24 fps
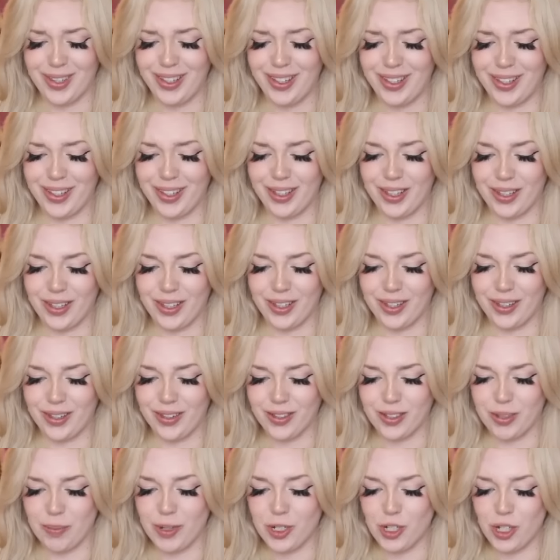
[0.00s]
Ugh.
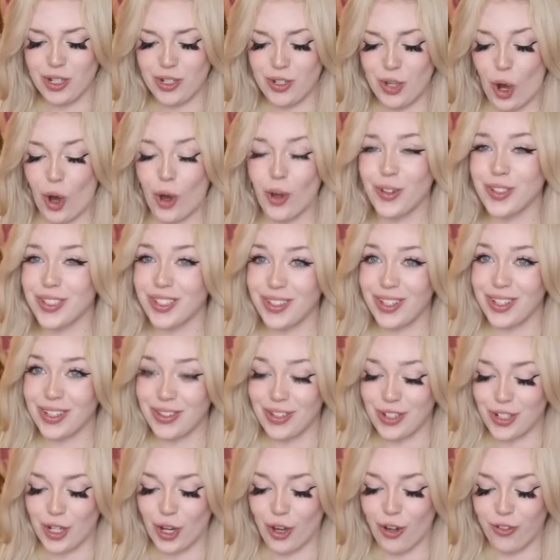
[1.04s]
There's a bunch of dolls on like
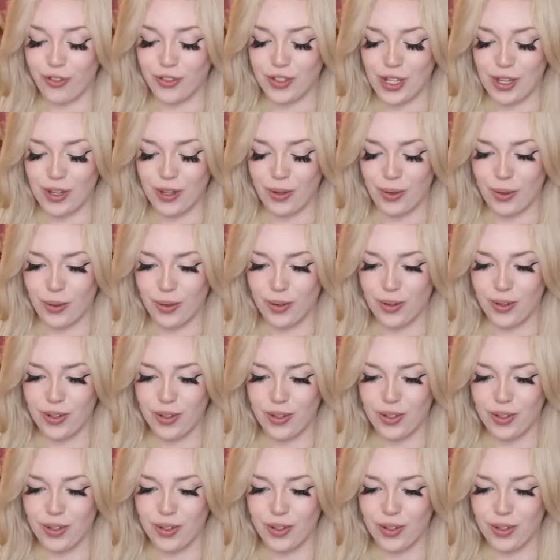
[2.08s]
the shelf too.